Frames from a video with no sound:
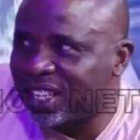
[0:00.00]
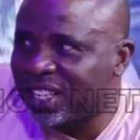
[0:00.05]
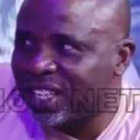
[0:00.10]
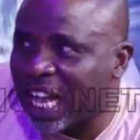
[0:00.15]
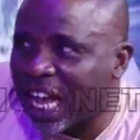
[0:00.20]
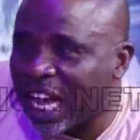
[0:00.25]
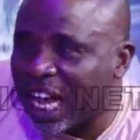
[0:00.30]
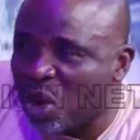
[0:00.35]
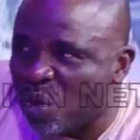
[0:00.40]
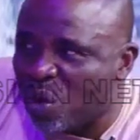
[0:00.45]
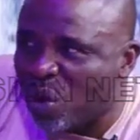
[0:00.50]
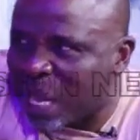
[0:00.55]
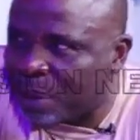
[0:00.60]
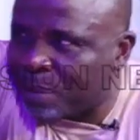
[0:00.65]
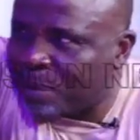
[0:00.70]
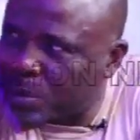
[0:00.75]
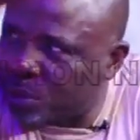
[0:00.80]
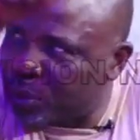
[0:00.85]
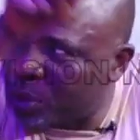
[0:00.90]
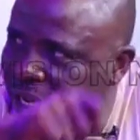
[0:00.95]
Now he went
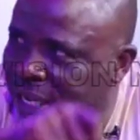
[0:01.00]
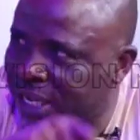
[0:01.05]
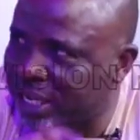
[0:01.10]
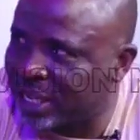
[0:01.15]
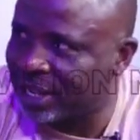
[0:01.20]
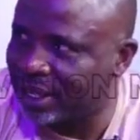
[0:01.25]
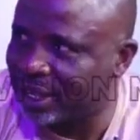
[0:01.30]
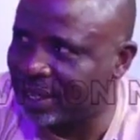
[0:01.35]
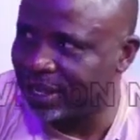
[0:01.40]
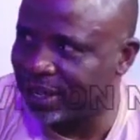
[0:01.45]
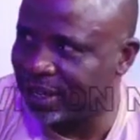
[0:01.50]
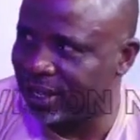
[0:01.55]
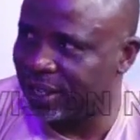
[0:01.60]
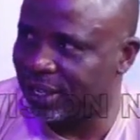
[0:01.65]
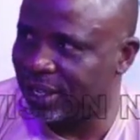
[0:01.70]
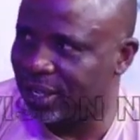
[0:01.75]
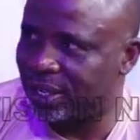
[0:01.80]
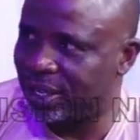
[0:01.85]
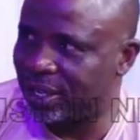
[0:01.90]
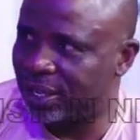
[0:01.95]
and brought Buhari.
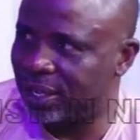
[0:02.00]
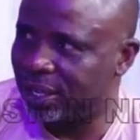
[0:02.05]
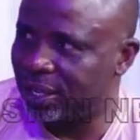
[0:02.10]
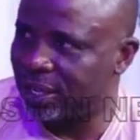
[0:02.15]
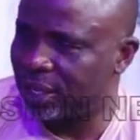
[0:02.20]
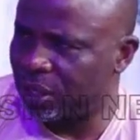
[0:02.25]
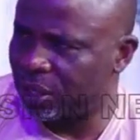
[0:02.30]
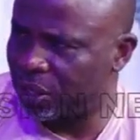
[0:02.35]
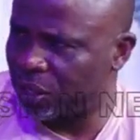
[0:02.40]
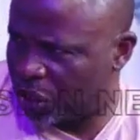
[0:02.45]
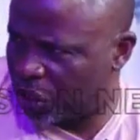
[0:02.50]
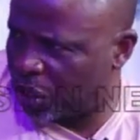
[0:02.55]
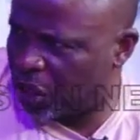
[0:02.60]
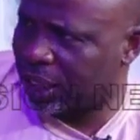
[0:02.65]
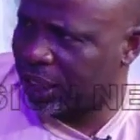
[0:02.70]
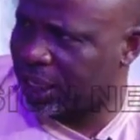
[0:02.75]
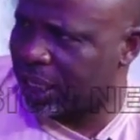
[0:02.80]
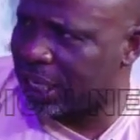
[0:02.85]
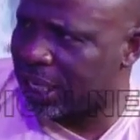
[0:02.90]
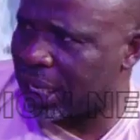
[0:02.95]
Do you
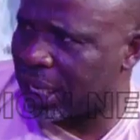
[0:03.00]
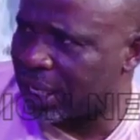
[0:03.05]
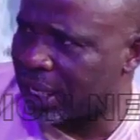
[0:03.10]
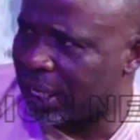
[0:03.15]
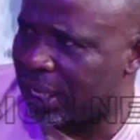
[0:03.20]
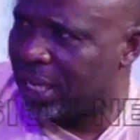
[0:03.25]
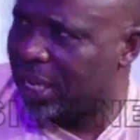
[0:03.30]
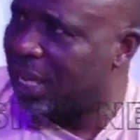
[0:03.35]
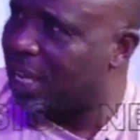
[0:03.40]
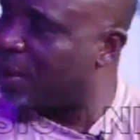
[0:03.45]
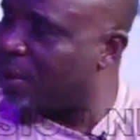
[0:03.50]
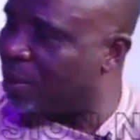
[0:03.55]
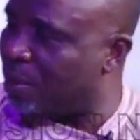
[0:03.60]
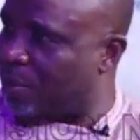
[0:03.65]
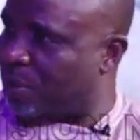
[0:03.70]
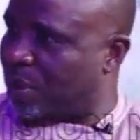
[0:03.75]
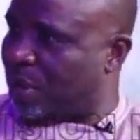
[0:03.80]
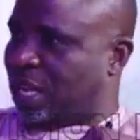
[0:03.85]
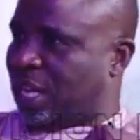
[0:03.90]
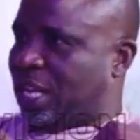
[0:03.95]
understand that?
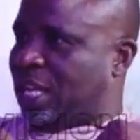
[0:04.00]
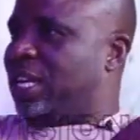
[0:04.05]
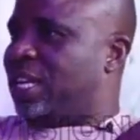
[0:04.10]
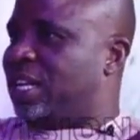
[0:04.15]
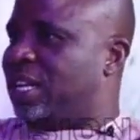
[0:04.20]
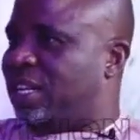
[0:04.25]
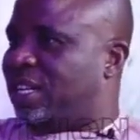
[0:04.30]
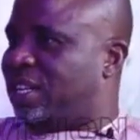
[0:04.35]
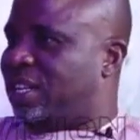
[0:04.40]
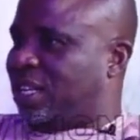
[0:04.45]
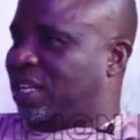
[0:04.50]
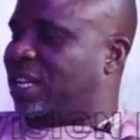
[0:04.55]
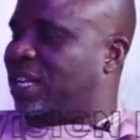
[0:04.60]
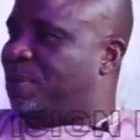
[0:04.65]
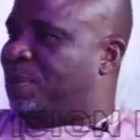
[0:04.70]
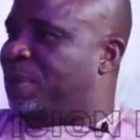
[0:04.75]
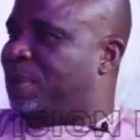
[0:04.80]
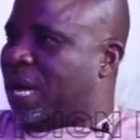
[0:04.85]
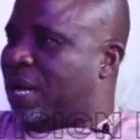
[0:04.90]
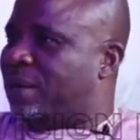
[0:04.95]

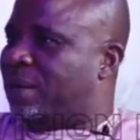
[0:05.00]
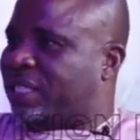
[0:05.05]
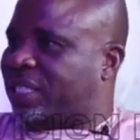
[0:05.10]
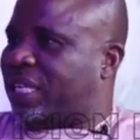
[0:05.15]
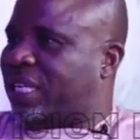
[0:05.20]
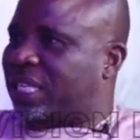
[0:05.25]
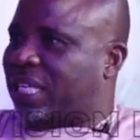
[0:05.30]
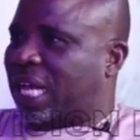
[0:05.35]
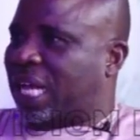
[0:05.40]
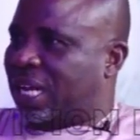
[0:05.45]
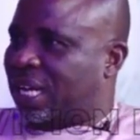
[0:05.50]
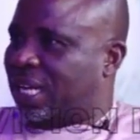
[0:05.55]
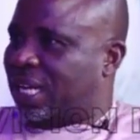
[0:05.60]
He became the center.